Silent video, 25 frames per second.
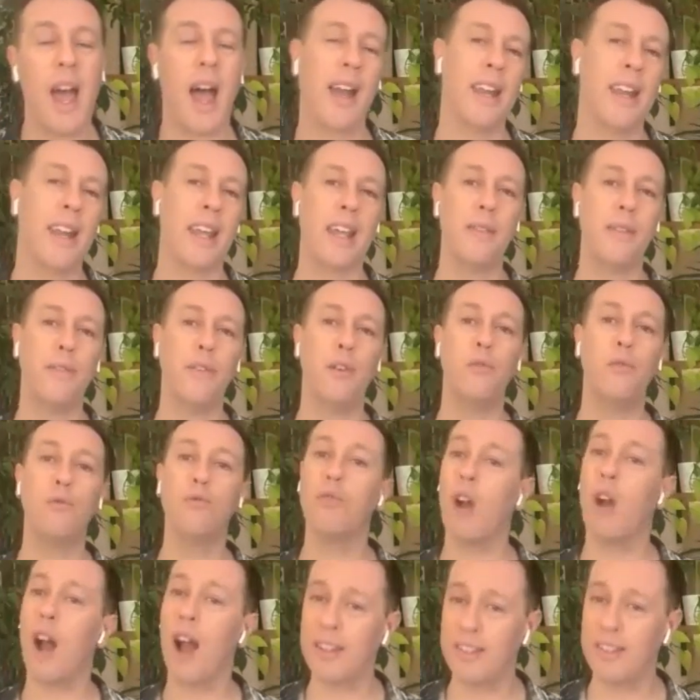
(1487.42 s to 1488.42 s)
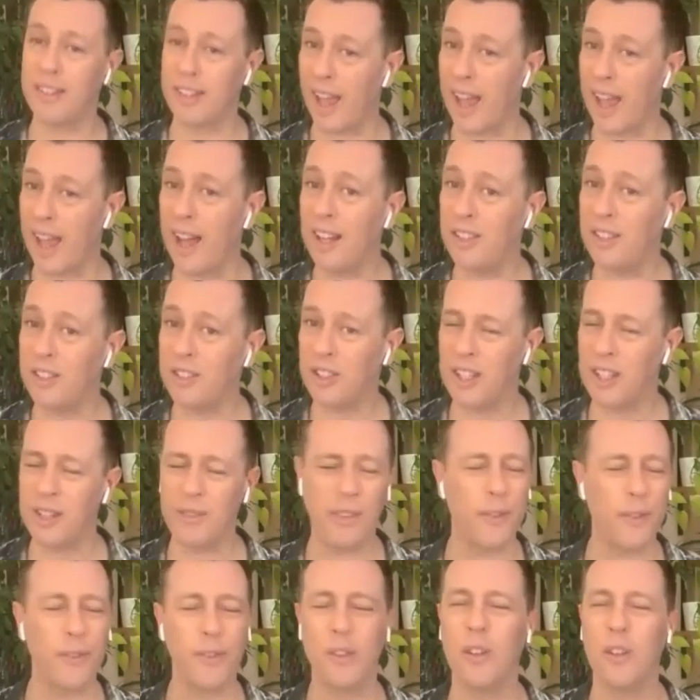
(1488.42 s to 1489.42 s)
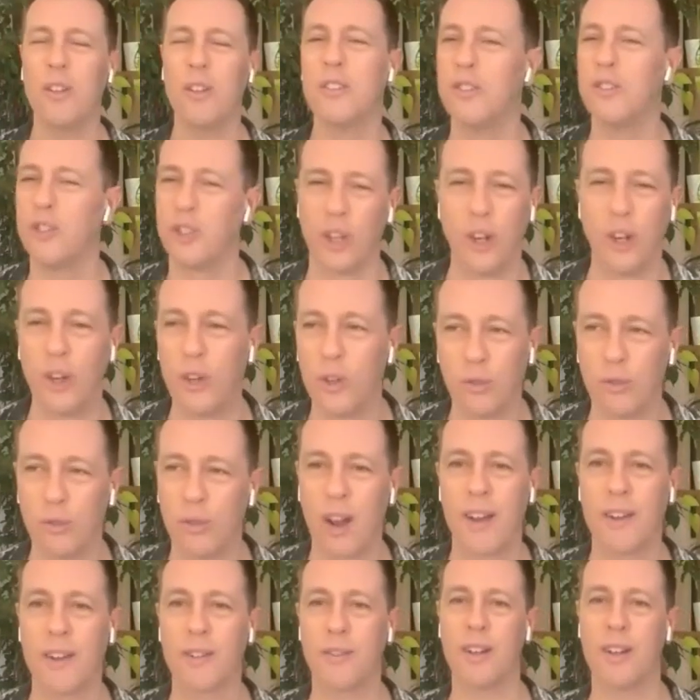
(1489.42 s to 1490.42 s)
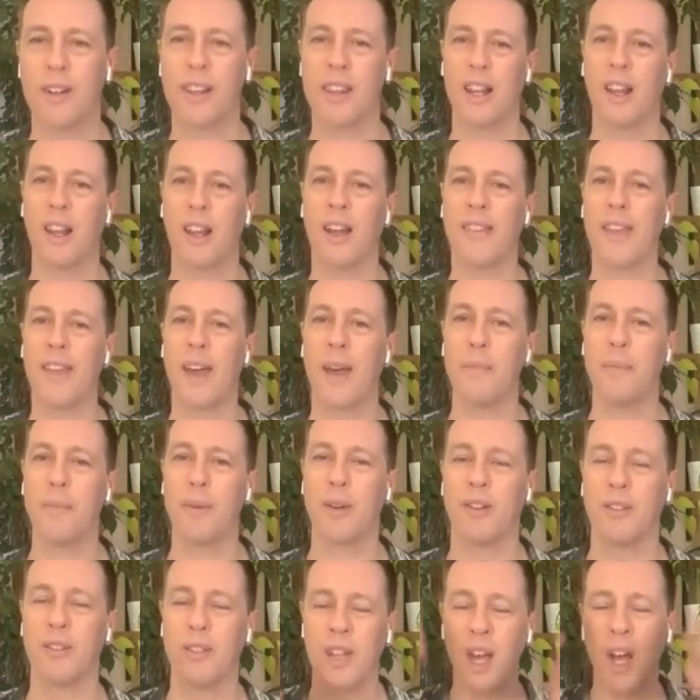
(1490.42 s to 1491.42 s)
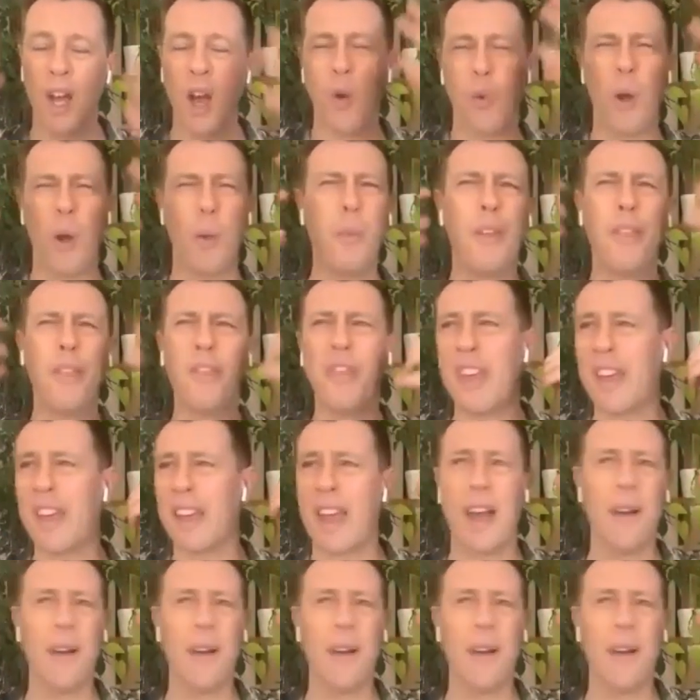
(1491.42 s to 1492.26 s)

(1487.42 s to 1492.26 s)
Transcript: and even writing out, even if you're not a journal writer or anything like that, because when we think,